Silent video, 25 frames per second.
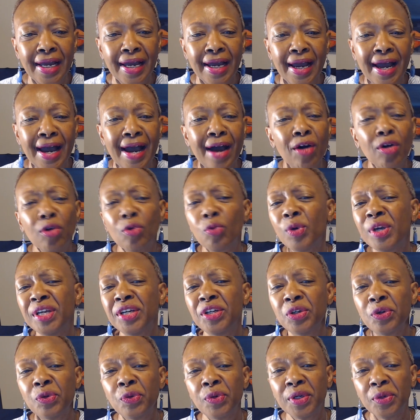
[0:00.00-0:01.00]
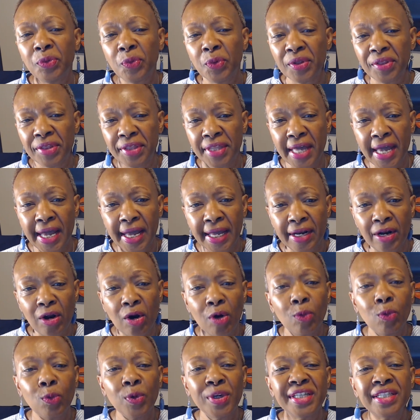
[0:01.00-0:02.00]
How are we doing with that? Are
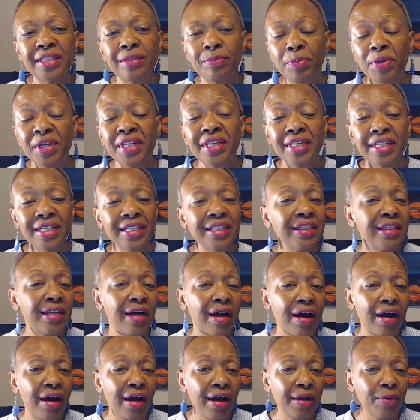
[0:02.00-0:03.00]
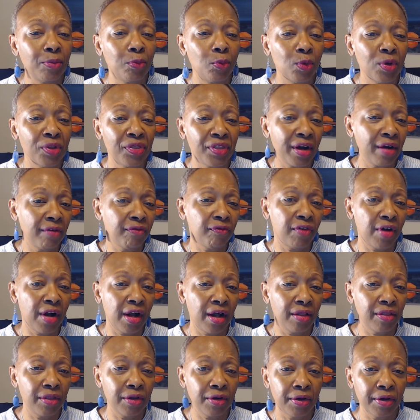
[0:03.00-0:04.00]
we spending time with our
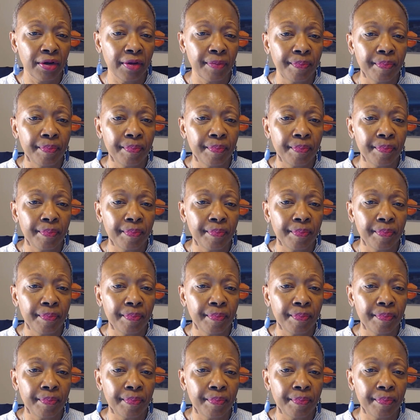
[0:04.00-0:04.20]
Father?